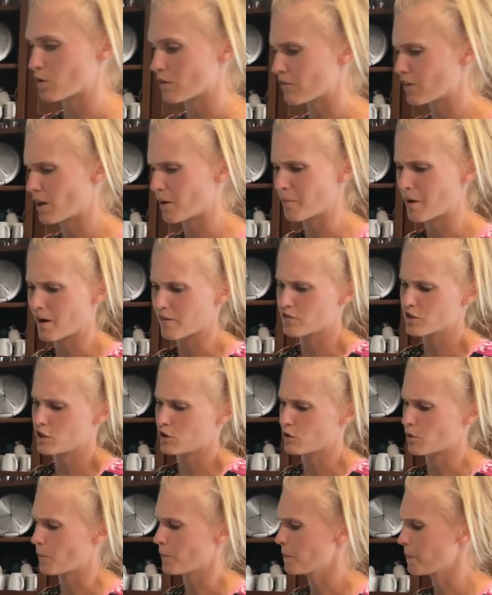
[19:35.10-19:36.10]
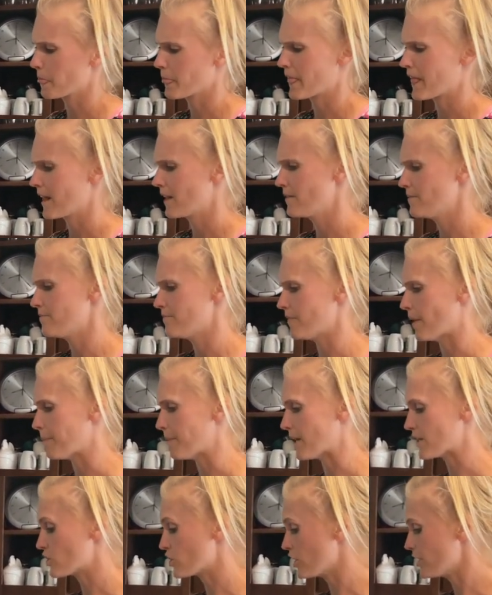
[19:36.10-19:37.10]
would have come off too. I'm
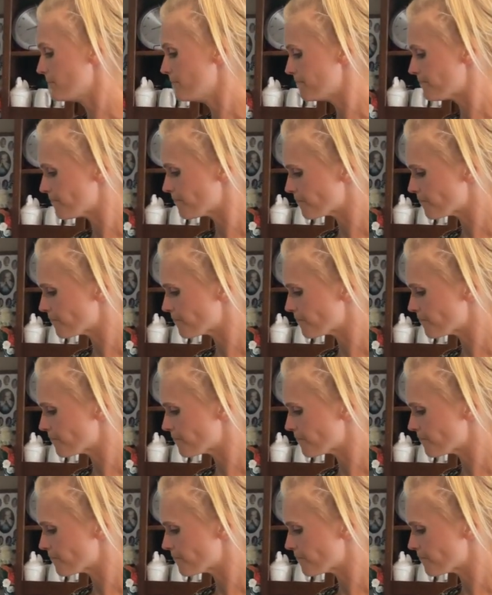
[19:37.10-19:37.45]
not sure.